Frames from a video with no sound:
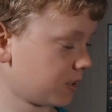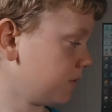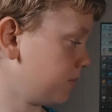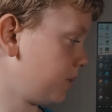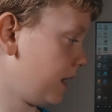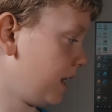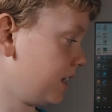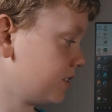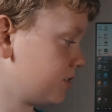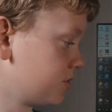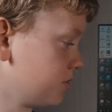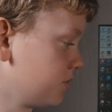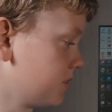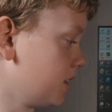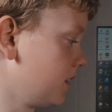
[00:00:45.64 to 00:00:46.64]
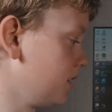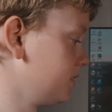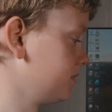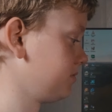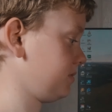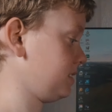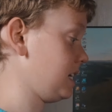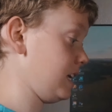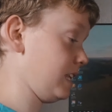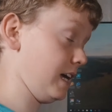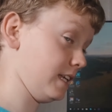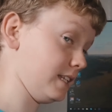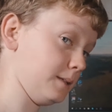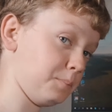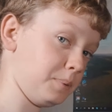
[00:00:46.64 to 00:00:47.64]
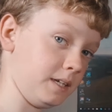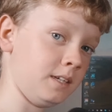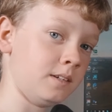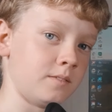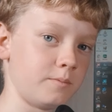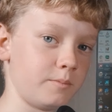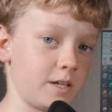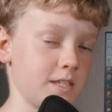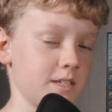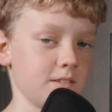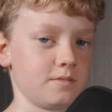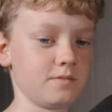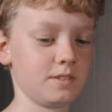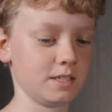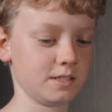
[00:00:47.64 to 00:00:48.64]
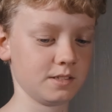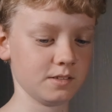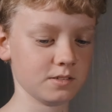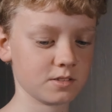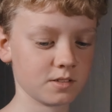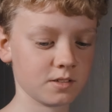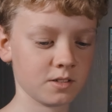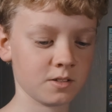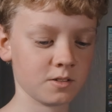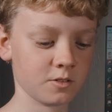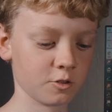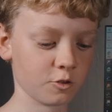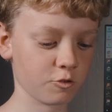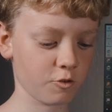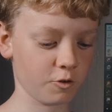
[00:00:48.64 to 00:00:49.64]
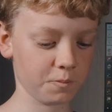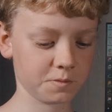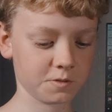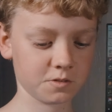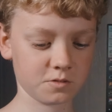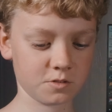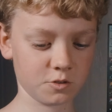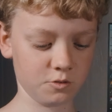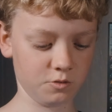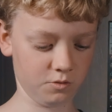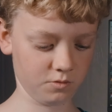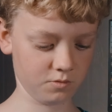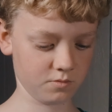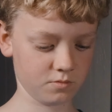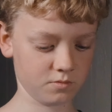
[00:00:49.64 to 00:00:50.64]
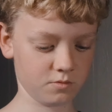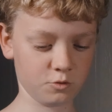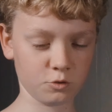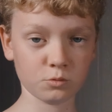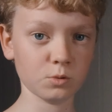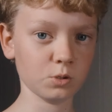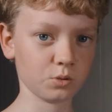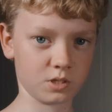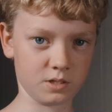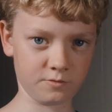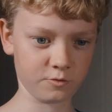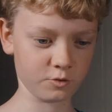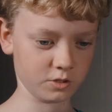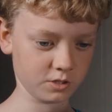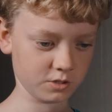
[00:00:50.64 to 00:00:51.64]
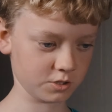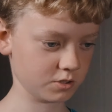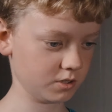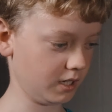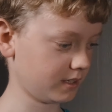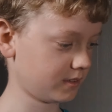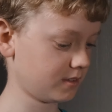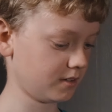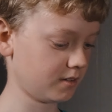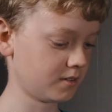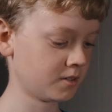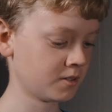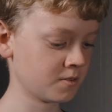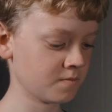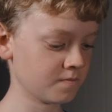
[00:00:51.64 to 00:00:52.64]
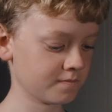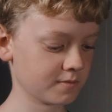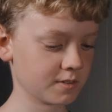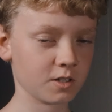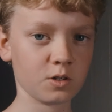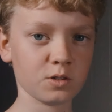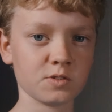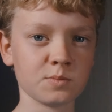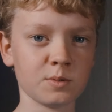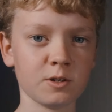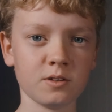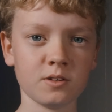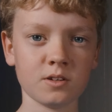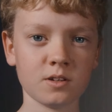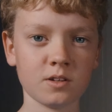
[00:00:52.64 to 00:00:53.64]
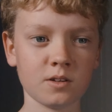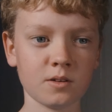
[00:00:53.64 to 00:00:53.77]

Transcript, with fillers: compared to the 1080p when it, this is cropped to normal looking footage like the Osmo.